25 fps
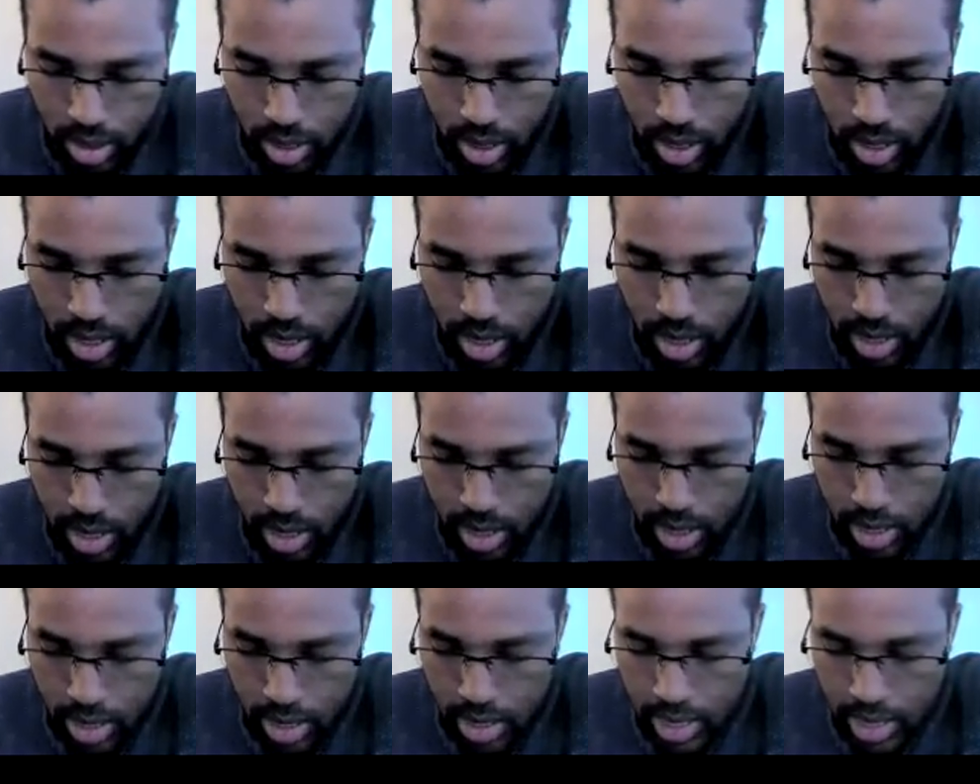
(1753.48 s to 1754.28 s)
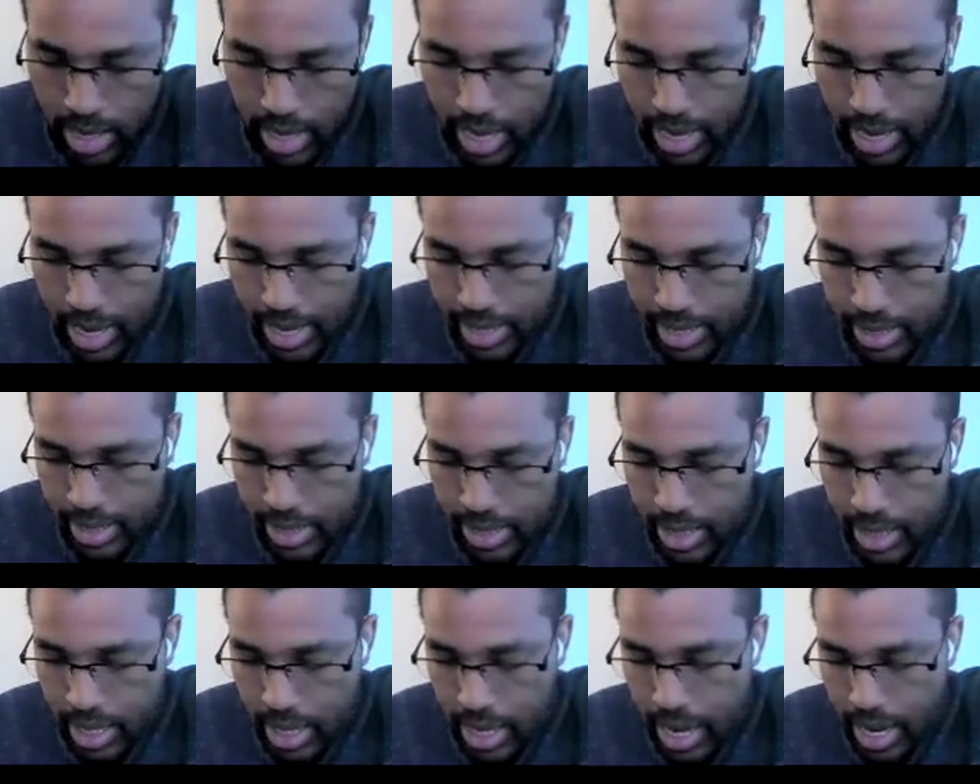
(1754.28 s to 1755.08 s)
T has
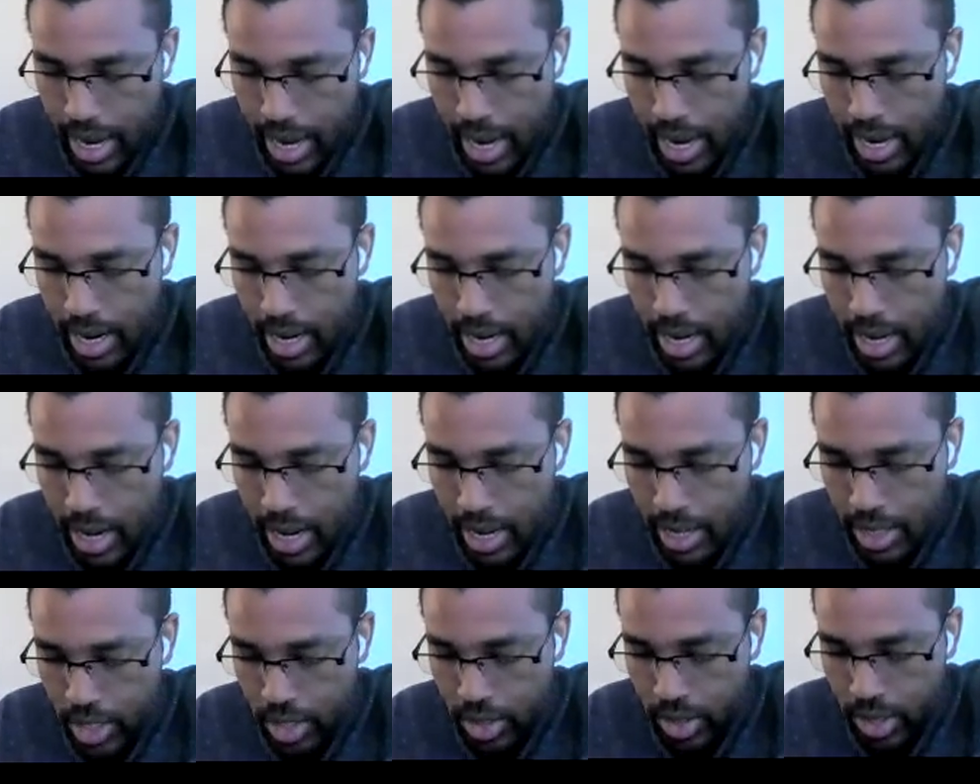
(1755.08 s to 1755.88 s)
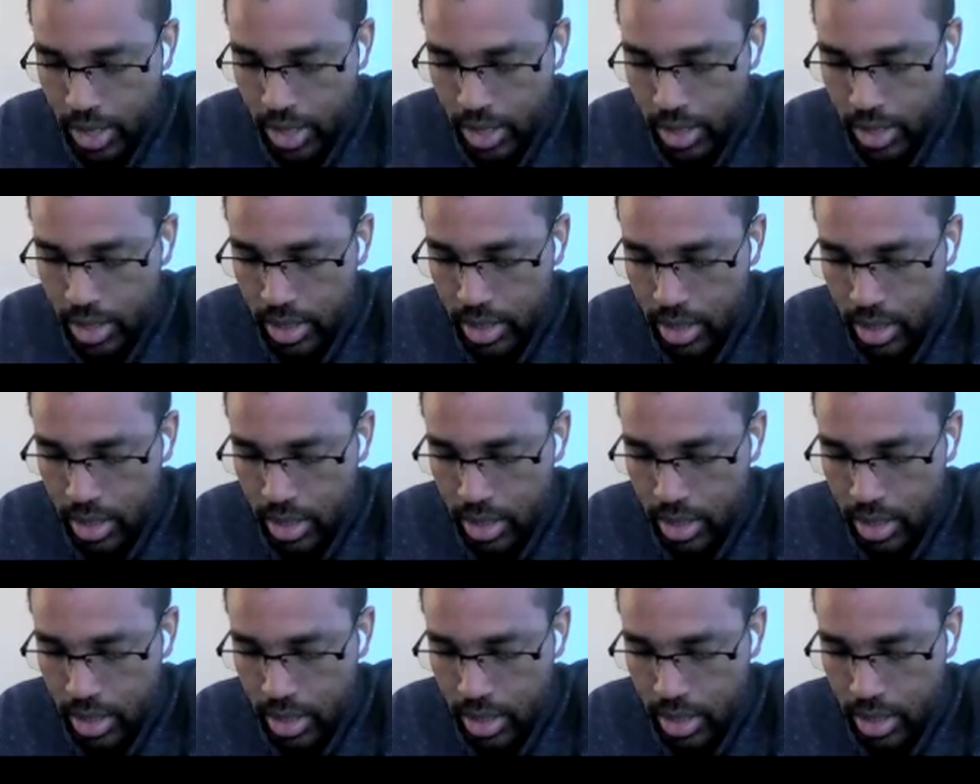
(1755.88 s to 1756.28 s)
n entries,